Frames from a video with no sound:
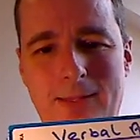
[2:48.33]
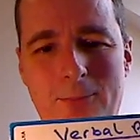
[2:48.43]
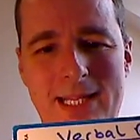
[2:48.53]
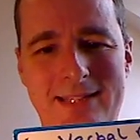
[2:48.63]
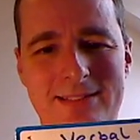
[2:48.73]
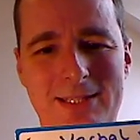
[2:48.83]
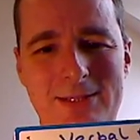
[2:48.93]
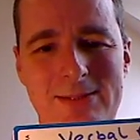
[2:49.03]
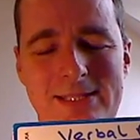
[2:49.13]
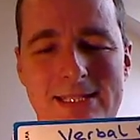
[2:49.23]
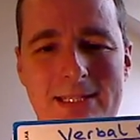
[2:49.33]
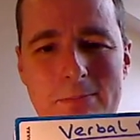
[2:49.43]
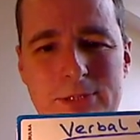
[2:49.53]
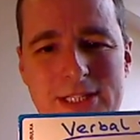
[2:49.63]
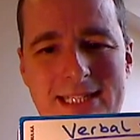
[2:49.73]
whether to use
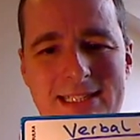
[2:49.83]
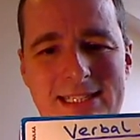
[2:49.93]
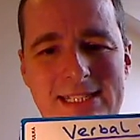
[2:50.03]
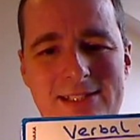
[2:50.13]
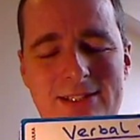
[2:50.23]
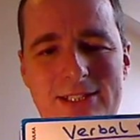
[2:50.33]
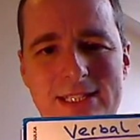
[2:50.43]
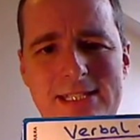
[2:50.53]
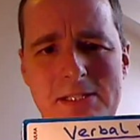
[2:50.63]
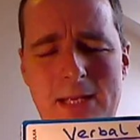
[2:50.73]
přečíst or číst.